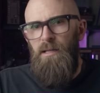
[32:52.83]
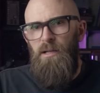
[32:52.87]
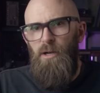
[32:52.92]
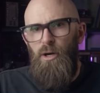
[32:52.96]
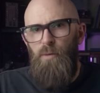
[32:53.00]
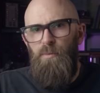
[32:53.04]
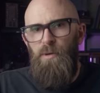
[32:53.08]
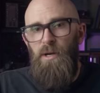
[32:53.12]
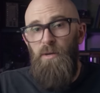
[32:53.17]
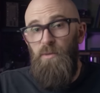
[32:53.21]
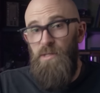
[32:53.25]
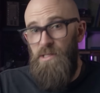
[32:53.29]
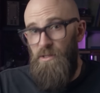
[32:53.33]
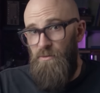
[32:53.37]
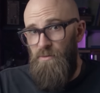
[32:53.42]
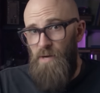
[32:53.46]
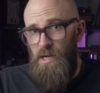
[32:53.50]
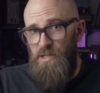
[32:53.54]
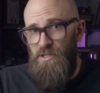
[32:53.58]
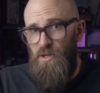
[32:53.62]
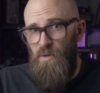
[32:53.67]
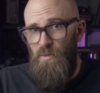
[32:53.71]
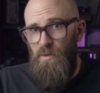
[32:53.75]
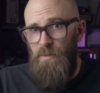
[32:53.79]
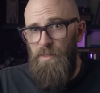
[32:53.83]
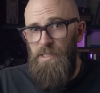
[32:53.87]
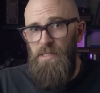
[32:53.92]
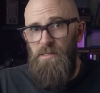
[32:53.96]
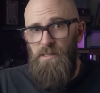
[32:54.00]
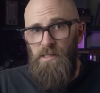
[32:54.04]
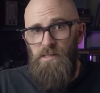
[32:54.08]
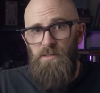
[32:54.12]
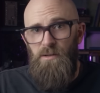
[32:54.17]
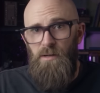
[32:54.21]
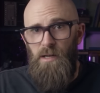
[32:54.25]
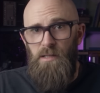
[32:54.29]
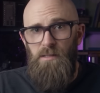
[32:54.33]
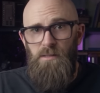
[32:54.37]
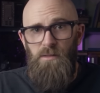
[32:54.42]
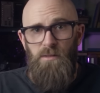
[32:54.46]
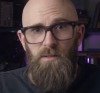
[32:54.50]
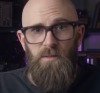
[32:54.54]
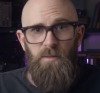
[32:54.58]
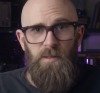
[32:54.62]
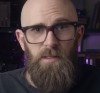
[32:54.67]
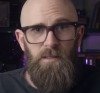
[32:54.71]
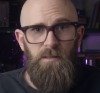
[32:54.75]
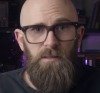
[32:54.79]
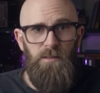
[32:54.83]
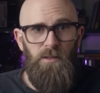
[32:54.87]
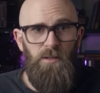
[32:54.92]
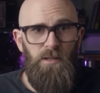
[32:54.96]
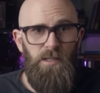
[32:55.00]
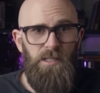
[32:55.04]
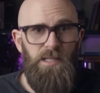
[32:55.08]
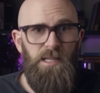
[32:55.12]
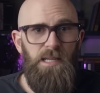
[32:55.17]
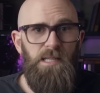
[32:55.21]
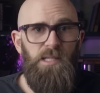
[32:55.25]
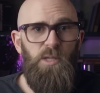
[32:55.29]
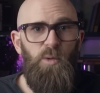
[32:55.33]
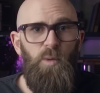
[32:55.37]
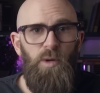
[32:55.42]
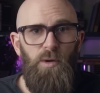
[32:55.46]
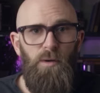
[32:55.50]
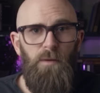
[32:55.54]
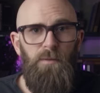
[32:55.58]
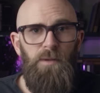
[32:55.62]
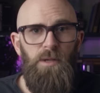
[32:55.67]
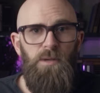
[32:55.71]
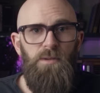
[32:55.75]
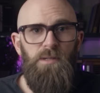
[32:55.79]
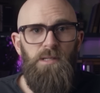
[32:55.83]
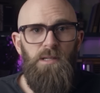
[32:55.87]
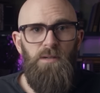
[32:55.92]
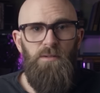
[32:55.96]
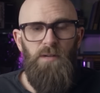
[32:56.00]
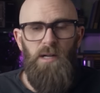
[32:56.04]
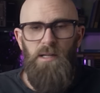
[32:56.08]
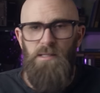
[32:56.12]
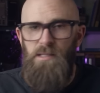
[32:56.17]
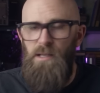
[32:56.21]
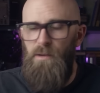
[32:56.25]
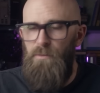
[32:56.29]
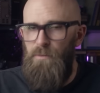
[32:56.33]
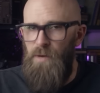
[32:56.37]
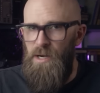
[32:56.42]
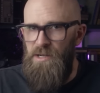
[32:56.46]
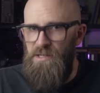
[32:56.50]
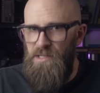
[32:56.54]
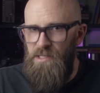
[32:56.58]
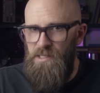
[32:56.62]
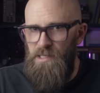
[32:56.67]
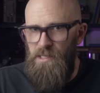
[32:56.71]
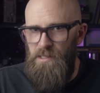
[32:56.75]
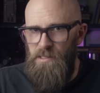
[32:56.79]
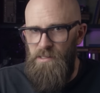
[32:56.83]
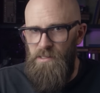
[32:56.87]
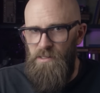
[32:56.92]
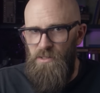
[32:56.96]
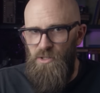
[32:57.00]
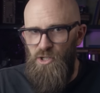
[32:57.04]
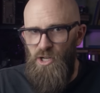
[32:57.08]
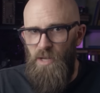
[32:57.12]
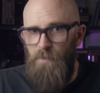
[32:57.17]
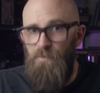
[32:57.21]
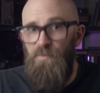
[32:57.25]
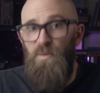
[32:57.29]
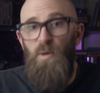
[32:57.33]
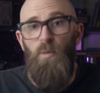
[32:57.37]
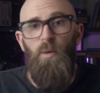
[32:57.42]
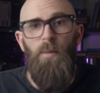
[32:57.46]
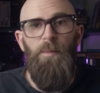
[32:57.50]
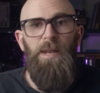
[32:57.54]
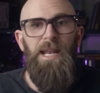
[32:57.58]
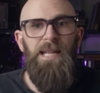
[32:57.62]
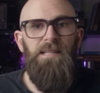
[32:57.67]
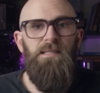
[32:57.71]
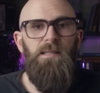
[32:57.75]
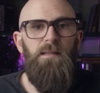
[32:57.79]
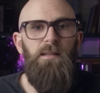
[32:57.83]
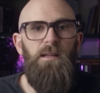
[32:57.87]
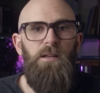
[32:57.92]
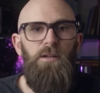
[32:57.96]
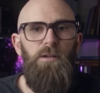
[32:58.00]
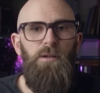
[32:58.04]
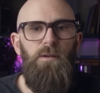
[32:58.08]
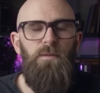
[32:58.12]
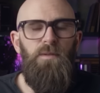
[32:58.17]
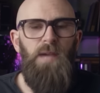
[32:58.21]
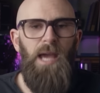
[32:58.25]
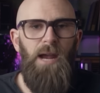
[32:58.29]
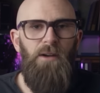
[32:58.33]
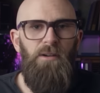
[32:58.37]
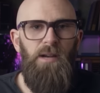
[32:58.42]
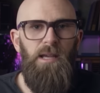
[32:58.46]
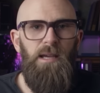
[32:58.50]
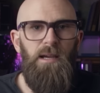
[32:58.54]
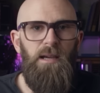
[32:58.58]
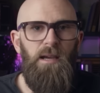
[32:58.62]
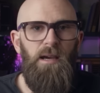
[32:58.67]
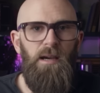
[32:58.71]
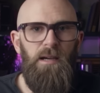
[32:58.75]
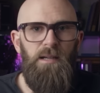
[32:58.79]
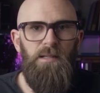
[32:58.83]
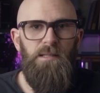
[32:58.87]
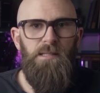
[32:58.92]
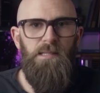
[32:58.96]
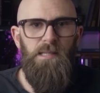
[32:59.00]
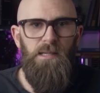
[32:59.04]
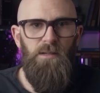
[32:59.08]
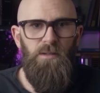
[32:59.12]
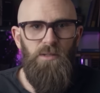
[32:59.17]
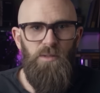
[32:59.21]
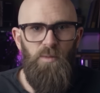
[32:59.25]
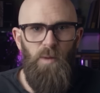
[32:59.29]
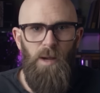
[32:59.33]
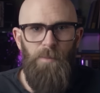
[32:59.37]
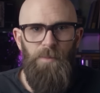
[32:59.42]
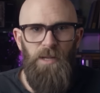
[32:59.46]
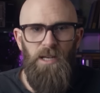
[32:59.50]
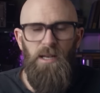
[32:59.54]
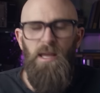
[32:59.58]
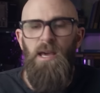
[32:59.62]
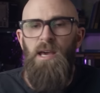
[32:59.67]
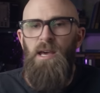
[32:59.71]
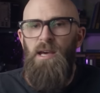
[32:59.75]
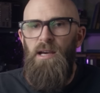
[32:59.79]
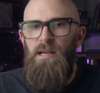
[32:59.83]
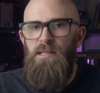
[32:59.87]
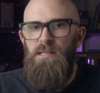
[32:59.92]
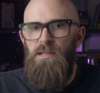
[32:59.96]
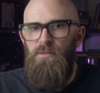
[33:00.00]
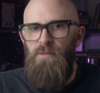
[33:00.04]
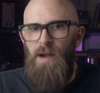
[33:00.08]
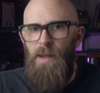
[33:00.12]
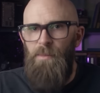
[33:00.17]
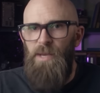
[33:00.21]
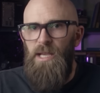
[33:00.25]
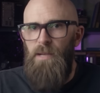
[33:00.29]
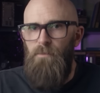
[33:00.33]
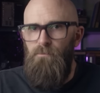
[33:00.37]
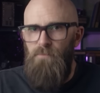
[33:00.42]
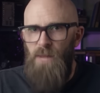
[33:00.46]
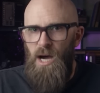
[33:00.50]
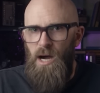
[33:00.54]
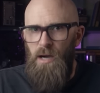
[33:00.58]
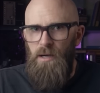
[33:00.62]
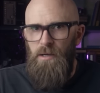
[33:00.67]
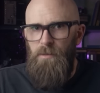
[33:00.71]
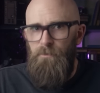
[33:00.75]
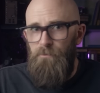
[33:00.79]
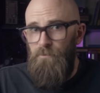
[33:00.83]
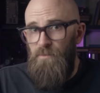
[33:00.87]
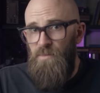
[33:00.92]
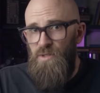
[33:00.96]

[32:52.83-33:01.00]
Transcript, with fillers: The culprit was a Russian woman disgruntled with authorities who had refused to grant her French citizenship. The woman entered the Louvre carrying her concealed weapon, a ceramic mug.